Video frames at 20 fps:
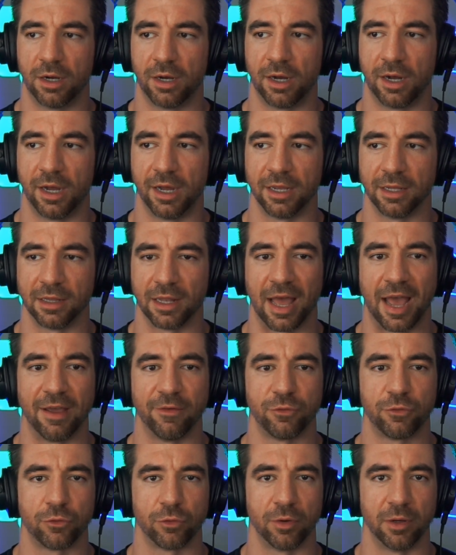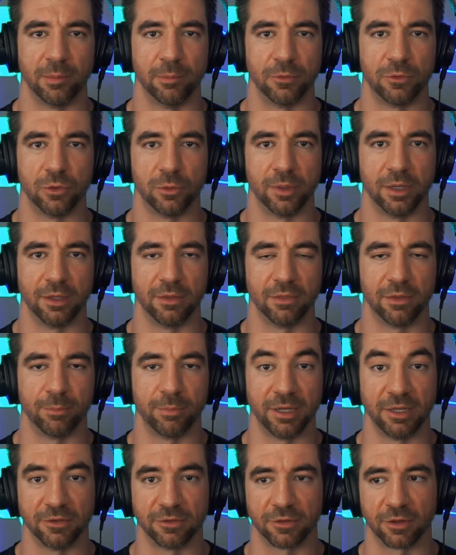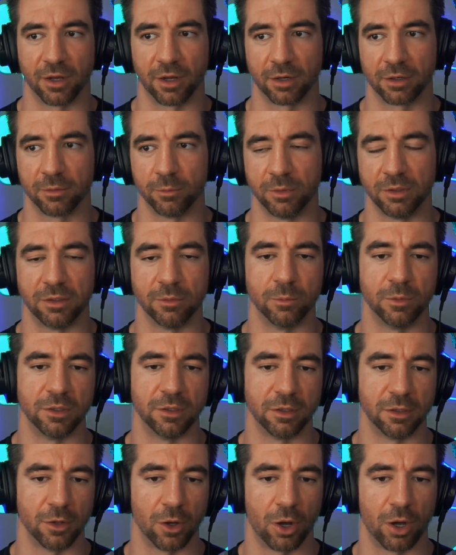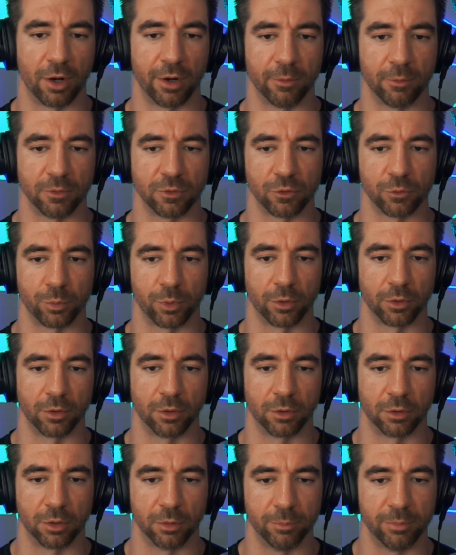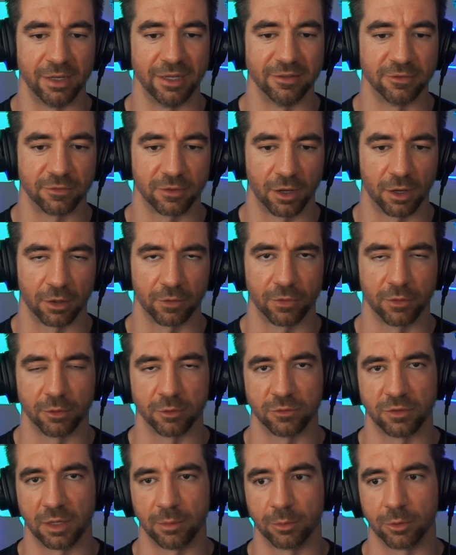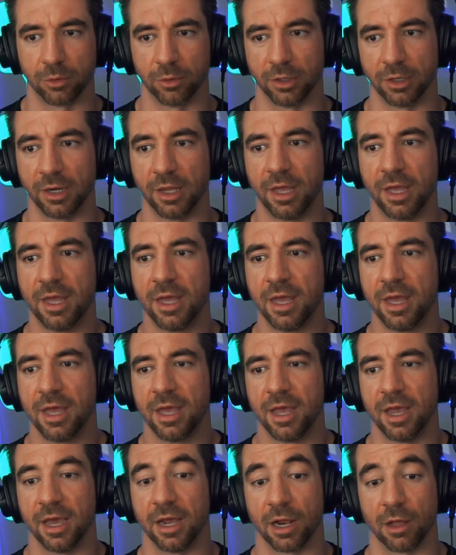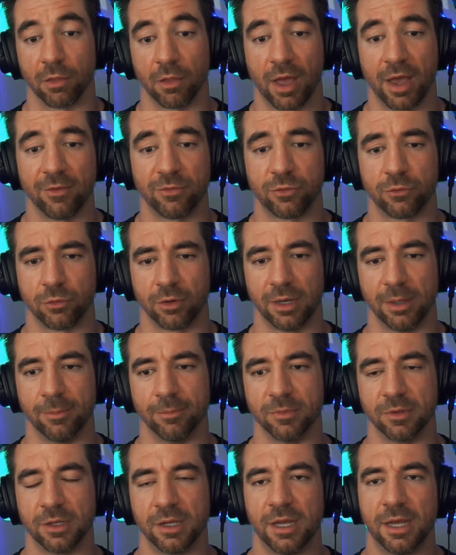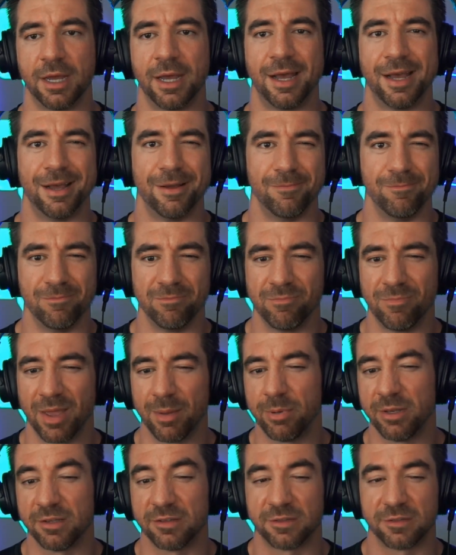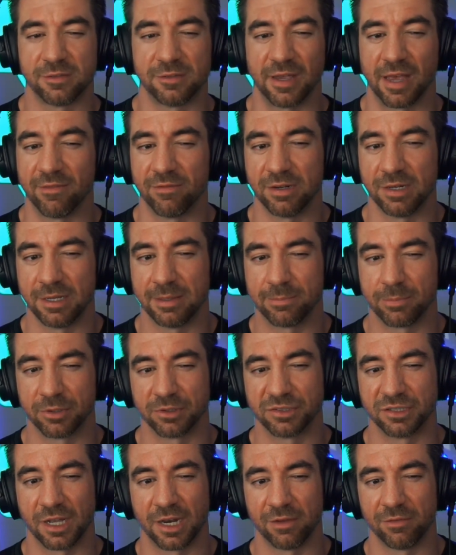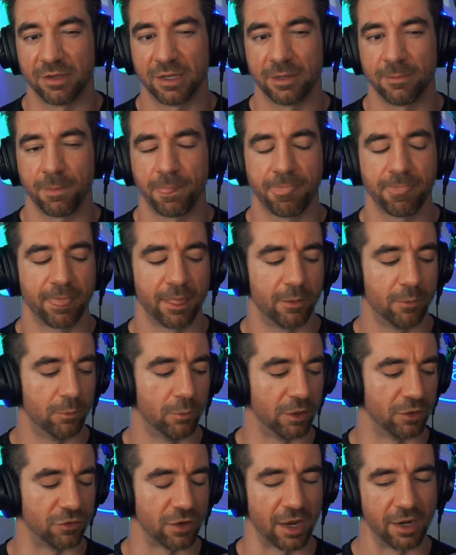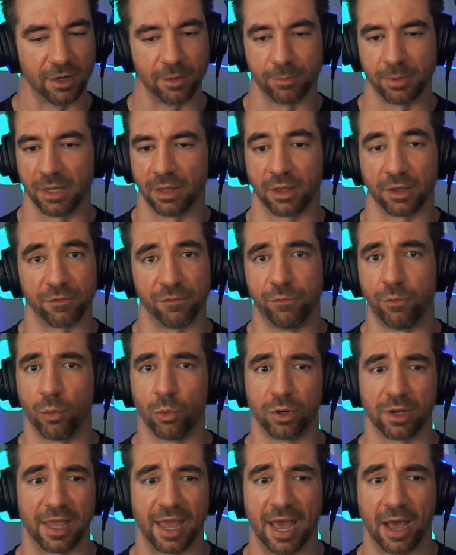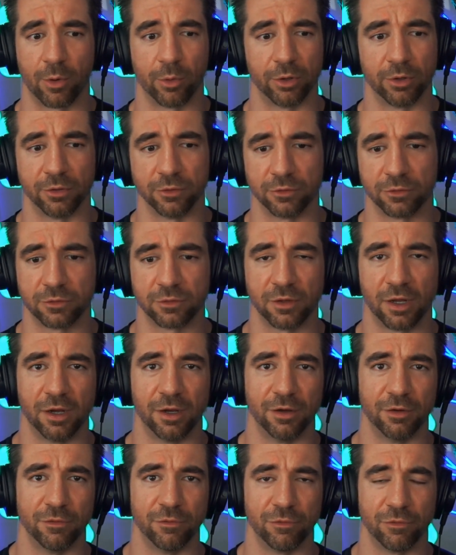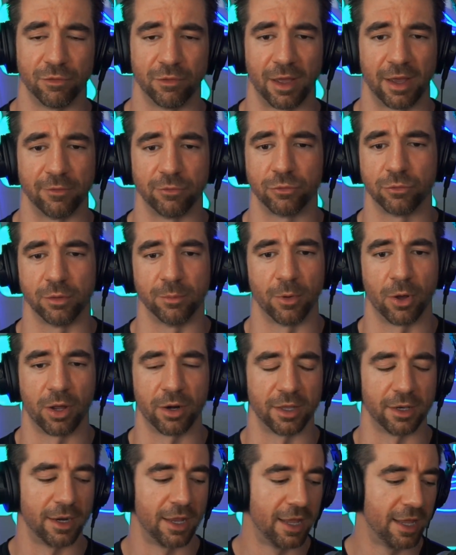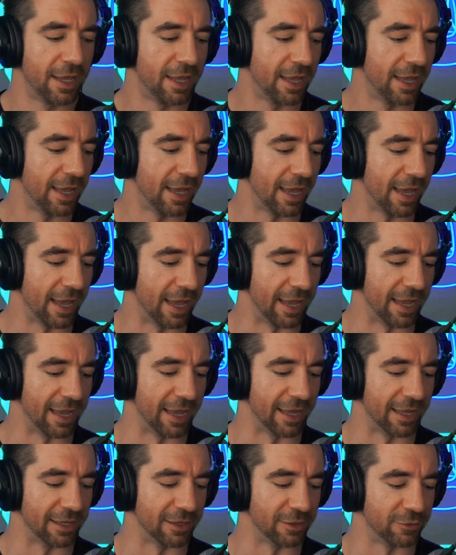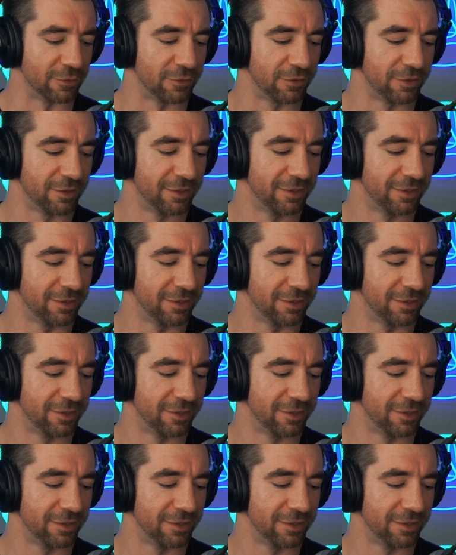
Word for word: I live streamed doing the Beanstalk. We we did an audit with this protocol called Beanstalk. They're a stablecoin, and I live streamed maybe seventy percent of it, which ended up being like forty hours of live stream audit, and